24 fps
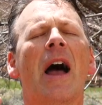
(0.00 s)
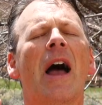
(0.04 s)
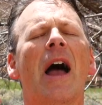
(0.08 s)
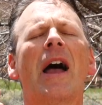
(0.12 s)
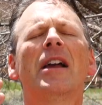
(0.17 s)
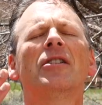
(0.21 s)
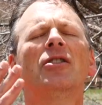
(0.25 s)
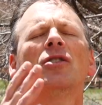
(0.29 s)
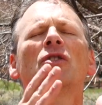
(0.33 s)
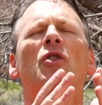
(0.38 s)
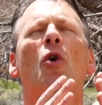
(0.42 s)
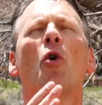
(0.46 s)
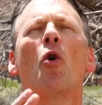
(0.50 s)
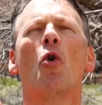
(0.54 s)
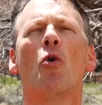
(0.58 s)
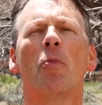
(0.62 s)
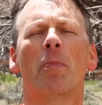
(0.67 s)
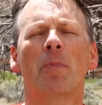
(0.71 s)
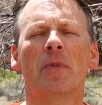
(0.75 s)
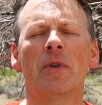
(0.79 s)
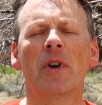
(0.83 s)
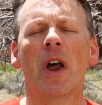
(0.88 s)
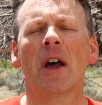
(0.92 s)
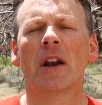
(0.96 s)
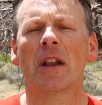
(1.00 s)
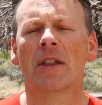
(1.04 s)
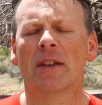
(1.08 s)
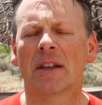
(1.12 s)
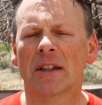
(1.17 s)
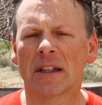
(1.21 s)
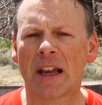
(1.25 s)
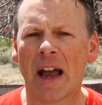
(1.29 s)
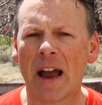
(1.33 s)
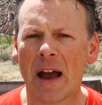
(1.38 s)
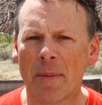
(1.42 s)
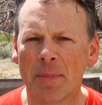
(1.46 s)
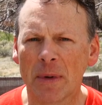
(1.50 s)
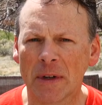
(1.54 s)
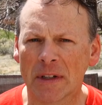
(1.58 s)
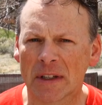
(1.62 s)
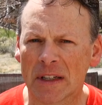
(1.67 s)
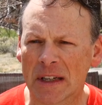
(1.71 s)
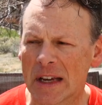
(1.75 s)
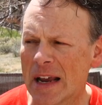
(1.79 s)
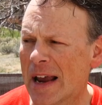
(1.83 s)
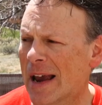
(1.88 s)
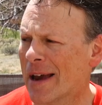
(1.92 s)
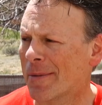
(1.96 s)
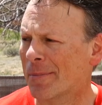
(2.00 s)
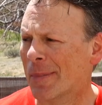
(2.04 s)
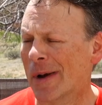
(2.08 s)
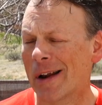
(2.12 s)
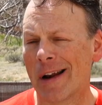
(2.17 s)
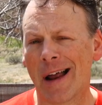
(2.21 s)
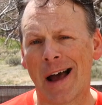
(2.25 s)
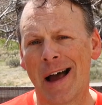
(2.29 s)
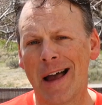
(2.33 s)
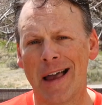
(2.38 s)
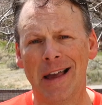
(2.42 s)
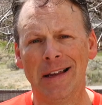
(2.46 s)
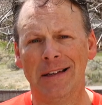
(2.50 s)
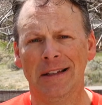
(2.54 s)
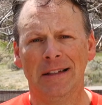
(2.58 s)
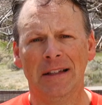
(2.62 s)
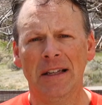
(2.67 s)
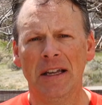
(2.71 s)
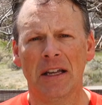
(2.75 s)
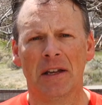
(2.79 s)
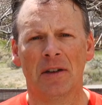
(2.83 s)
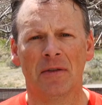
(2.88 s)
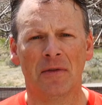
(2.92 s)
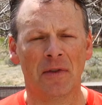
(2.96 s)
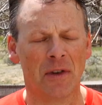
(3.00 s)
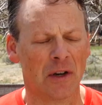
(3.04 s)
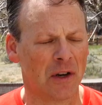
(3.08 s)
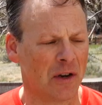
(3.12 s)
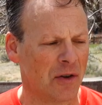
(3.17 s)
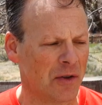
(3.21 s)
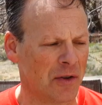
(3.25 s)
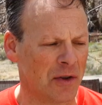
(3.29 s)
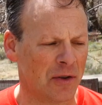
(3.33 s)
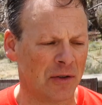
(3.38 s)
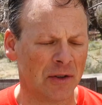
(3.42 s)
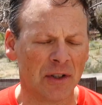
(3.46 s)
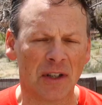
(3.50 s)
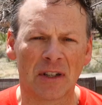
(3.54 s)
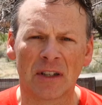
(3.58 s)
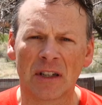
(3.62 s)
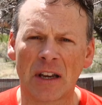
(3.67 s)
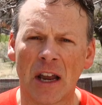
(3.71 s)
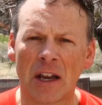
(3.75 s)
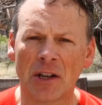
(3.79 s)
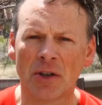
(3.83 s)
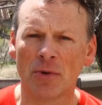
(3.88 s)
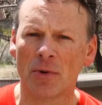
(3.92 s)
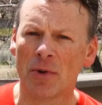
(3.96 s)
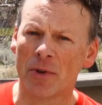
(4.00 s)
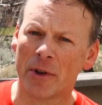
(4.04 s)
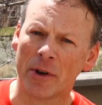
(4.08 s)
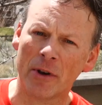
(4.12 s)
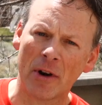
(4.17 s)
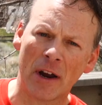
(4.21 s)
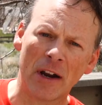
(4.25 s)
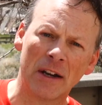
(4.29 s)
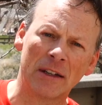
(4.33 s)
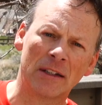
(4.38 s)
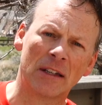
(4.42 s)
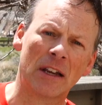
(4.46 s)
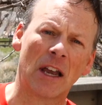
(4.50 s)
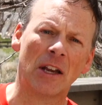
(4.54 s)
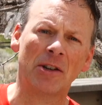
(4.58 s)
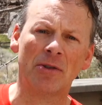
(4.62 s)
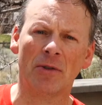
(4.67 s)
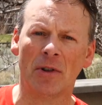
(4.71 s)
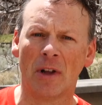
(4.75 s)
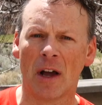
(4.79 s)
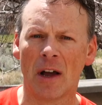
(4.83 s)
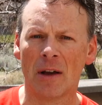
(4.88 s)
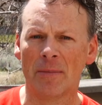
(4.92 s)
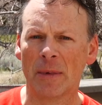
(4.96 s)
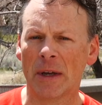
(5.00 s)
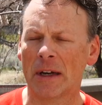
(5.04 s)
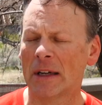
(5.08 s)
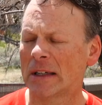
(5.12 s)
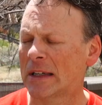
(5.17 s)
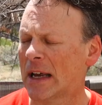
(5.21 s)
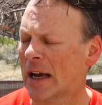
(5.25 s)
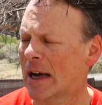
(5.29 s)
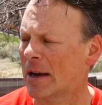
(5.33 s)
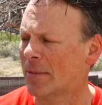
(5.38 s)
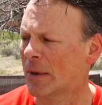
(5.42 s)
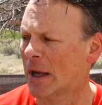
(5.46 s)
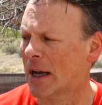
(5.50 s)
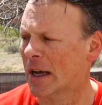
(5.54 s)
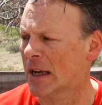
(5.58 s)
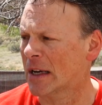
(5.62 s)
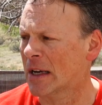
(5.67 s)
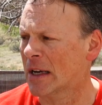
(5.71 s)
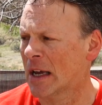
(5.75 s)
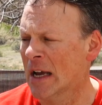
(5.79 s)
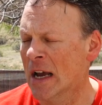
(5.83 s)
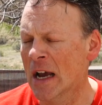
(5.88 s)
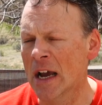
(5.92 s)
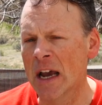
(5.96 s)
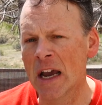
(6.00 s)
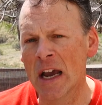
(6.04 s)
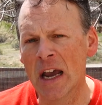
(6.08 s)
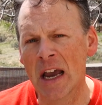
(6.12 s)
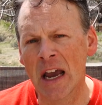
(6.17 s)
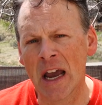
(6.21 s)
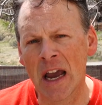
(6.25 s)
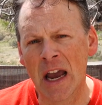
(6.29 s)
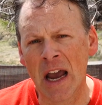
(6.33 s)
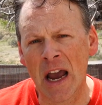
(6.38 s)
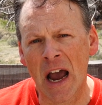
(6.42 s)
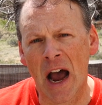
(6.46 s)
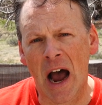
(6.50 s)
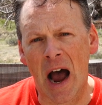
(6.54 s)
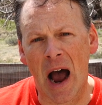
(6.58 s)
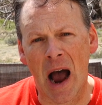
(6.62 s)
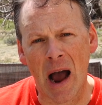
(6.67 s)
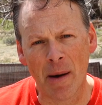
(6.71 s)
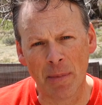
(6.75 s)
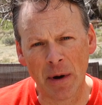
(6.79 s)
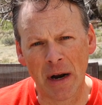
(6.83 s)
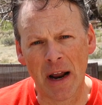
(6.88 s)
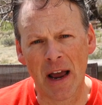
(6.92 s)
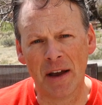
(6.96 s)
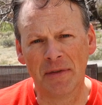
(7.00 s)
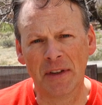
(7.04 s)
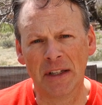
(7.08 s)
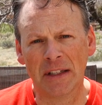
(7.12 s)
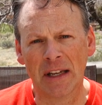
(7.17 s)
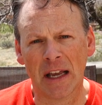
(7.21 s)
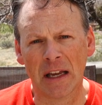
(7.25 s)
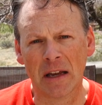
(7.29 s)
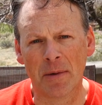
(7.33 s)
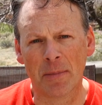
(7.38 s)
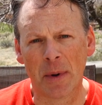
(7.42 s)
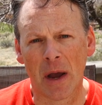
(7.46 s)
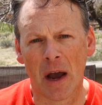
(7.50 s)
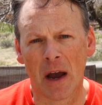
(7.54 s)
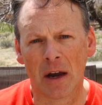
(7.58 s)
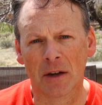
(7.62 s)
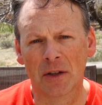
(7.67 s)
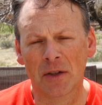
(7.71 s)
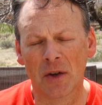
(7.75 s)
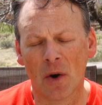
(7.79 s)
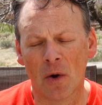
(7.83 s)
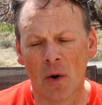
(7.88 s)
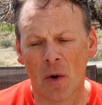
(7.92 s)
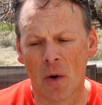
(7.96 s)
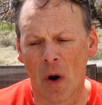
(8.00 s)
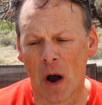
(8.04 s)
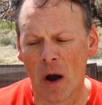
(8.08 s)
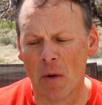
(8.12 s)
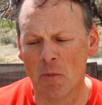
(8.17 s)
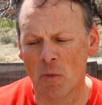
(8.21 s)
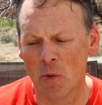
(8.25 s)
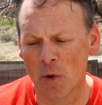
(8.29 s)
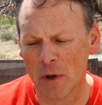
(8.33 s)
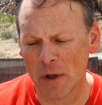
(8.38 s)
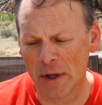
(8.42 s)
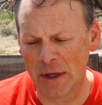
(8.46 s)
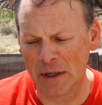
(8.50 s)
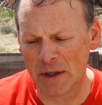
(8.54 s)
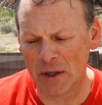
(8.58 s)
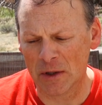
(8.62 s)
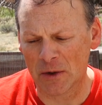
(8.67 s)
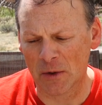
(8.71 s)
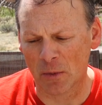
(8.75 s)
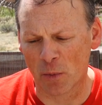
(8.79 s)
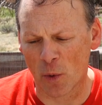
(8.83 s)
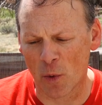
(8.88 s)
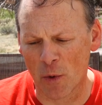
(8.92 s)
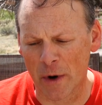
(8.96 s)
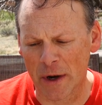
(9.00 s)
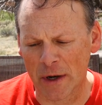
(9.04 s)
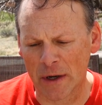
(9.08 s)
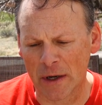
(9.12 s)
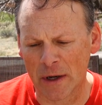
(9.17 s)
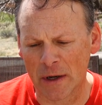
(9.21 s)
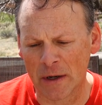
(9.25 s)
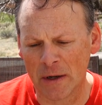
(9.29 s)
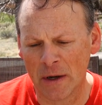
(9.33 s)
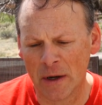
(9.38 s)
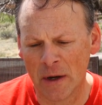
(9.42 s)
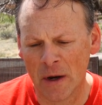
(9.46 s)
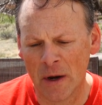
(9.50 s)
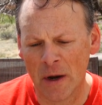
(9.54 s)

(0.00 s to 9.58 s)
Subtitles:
I just hope none of this happens again, but I had to leave. You know, there's a schedule, they're on a schedule, I'm on a timeline. I'm gonna have to take it back. So I'm really disappointed.